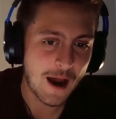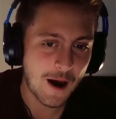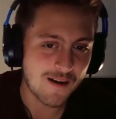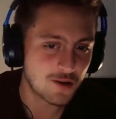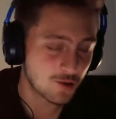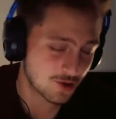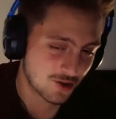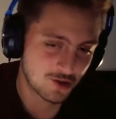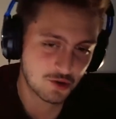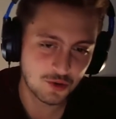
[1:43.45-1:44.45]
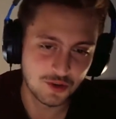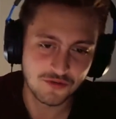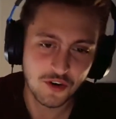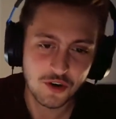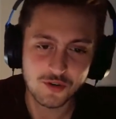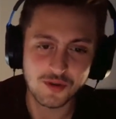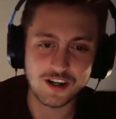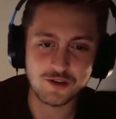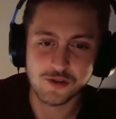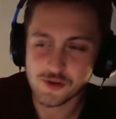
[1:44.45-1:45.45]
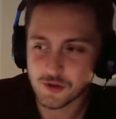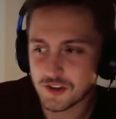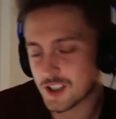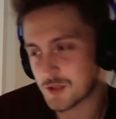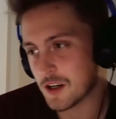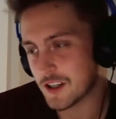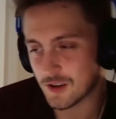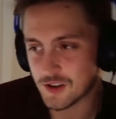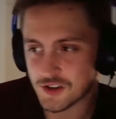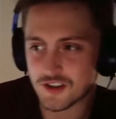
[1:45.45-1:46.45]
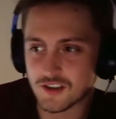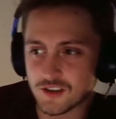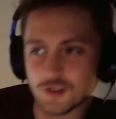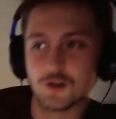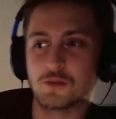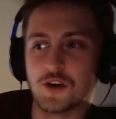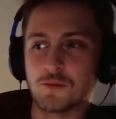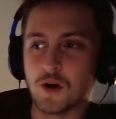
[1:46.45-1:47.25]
it was also really fun to watch, which we'll talk about here in just a little bit.